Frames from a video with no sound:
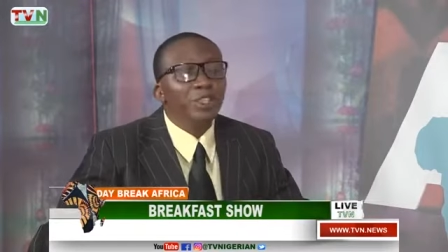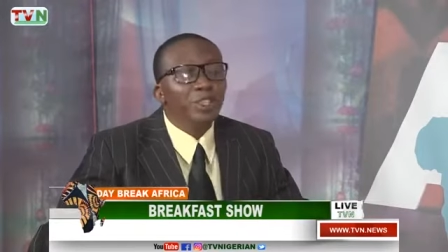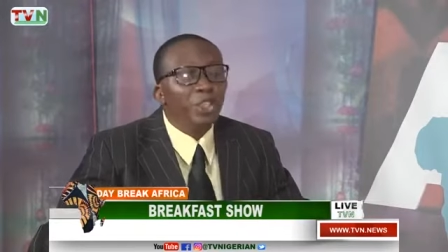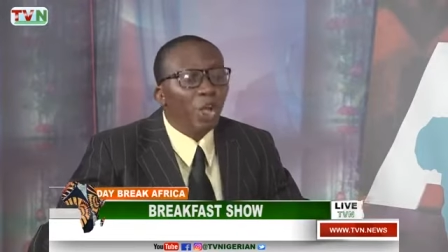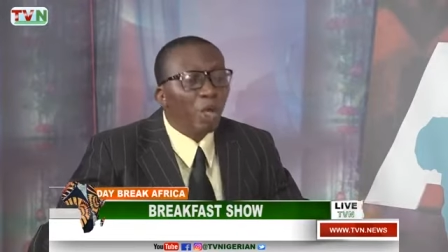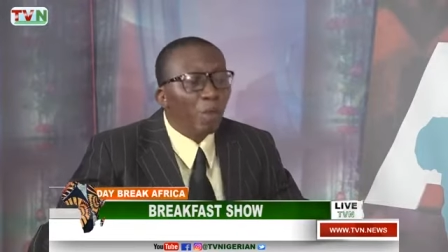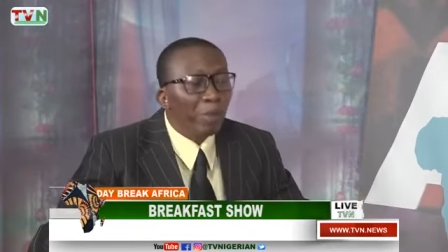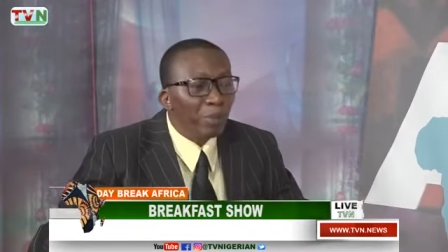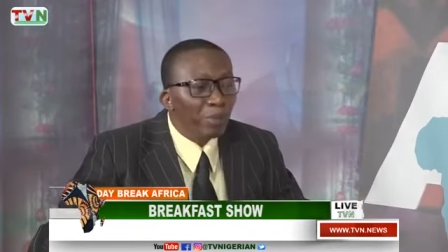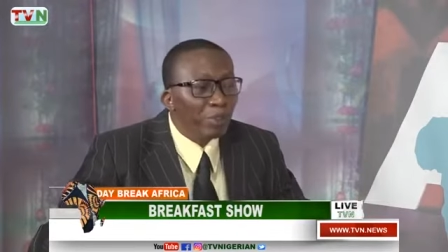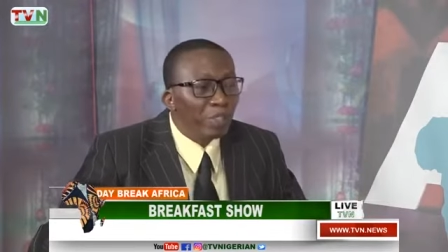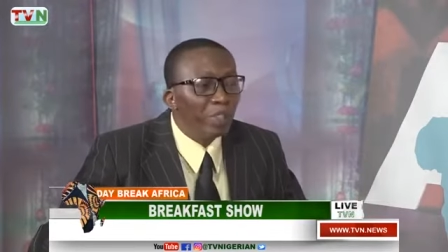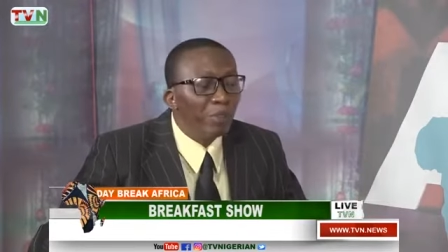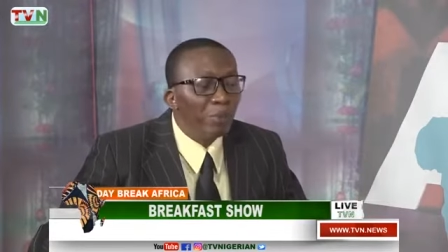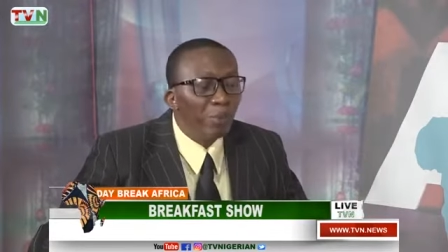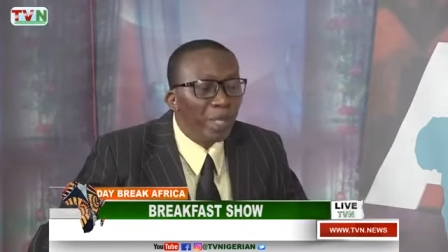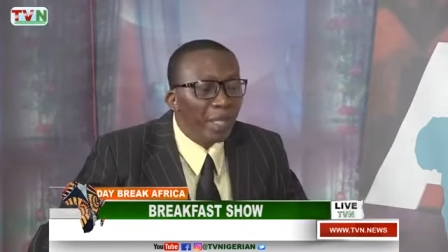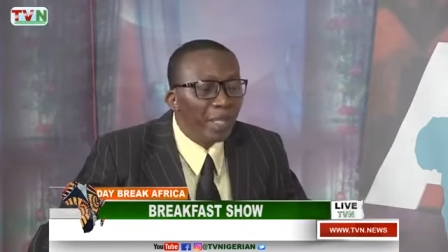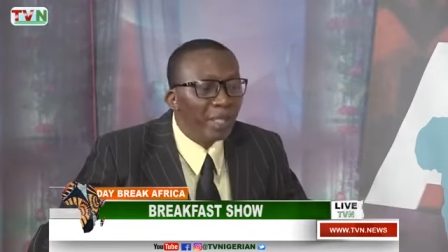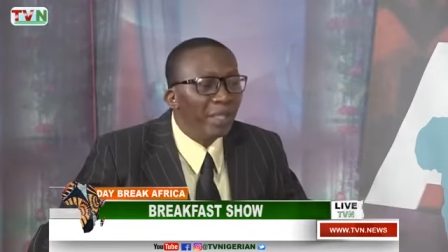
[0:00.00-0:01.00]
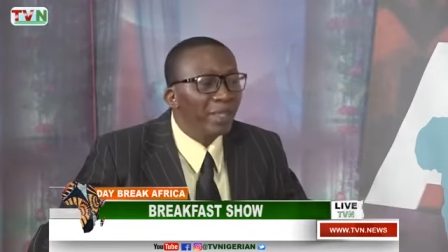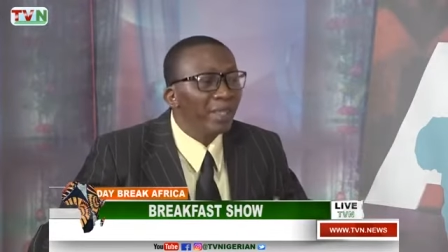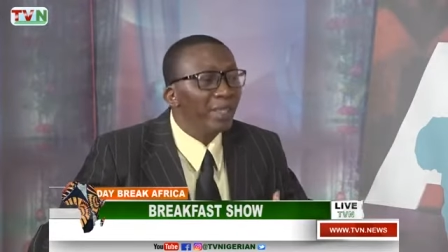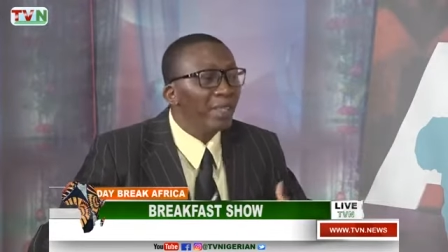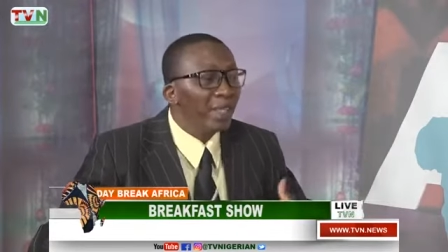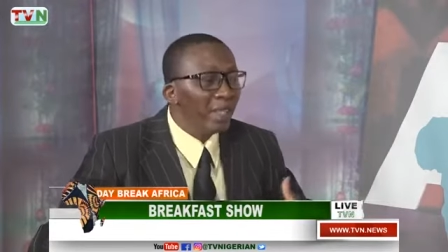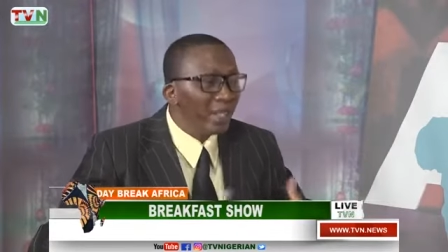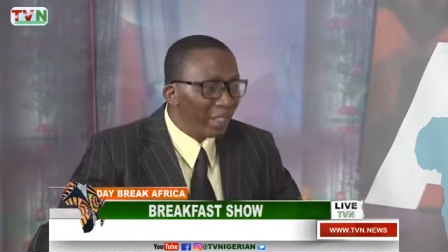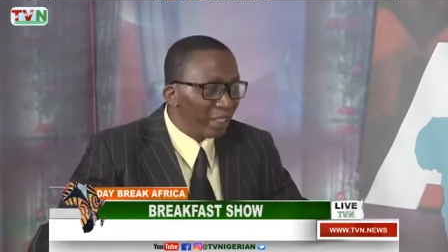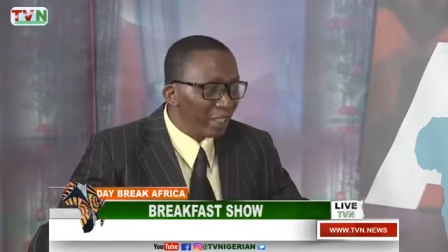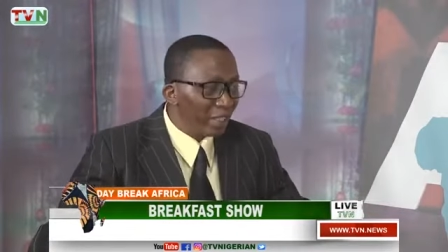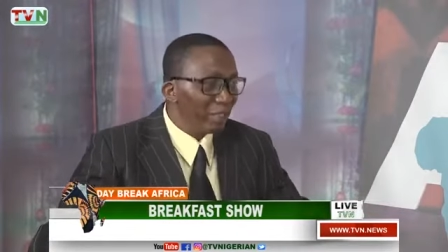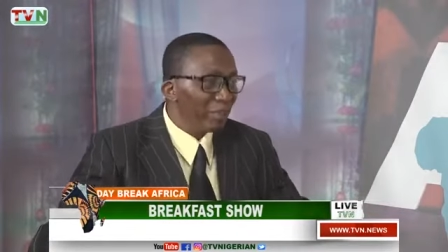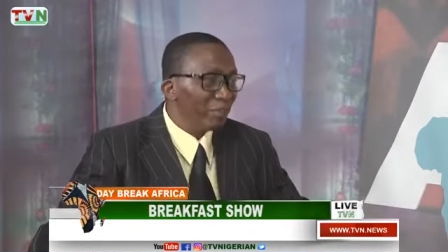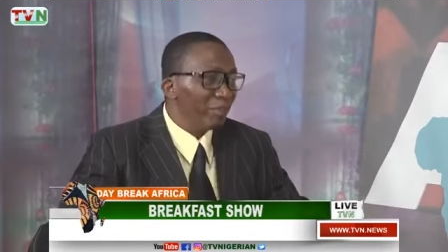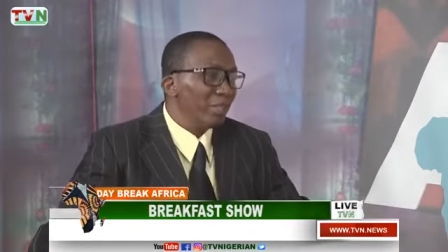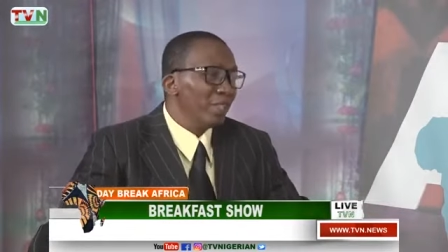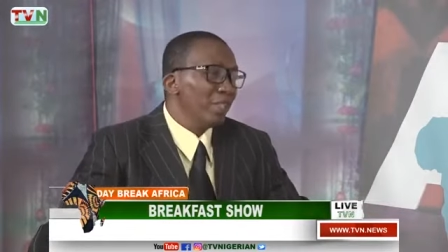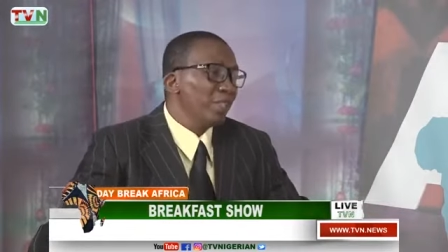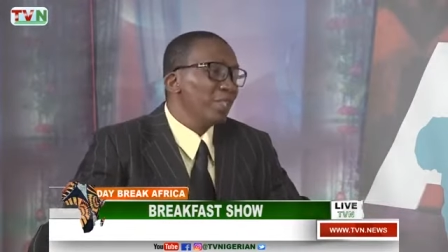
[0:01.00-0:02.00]
job the way they think
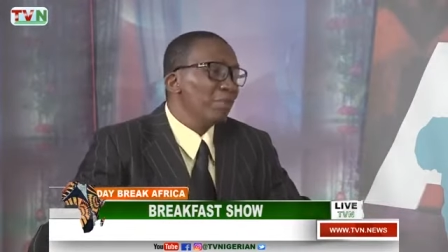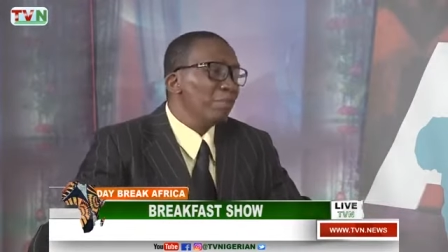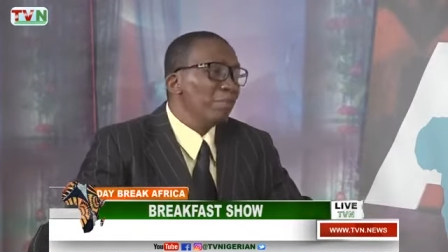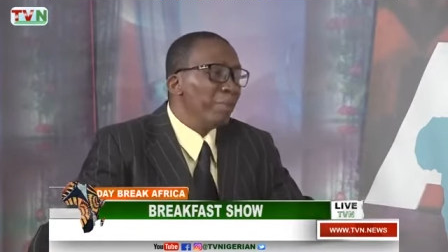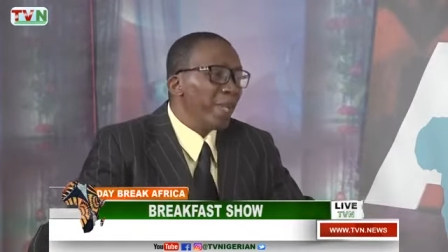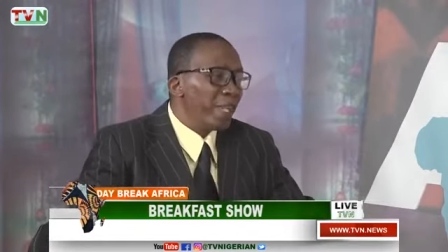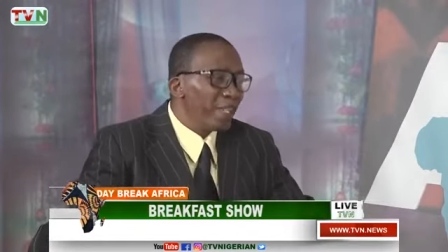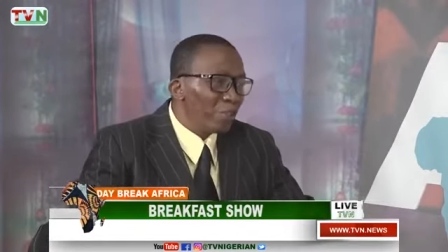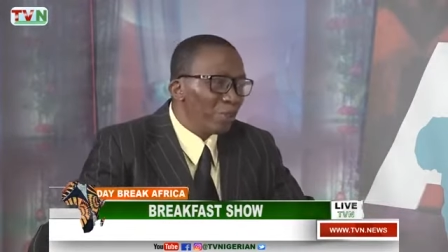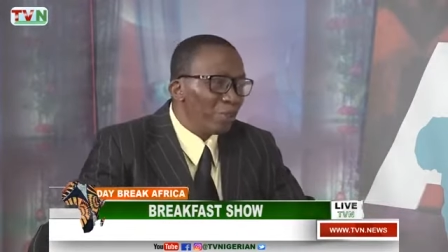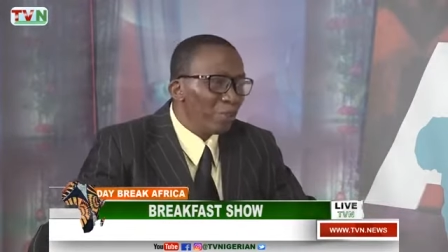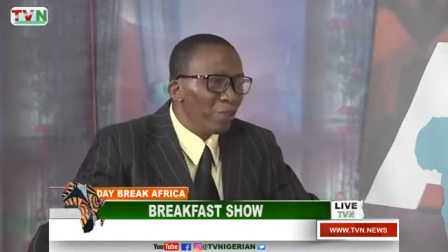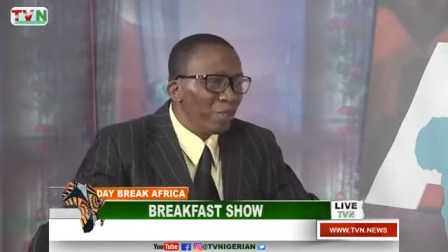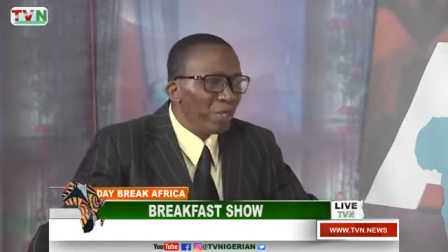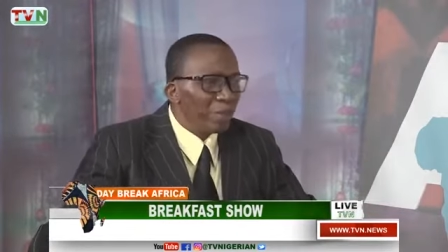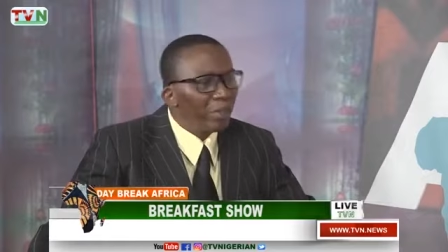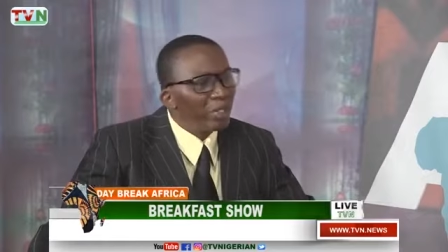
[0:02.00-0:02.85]
is best to do it.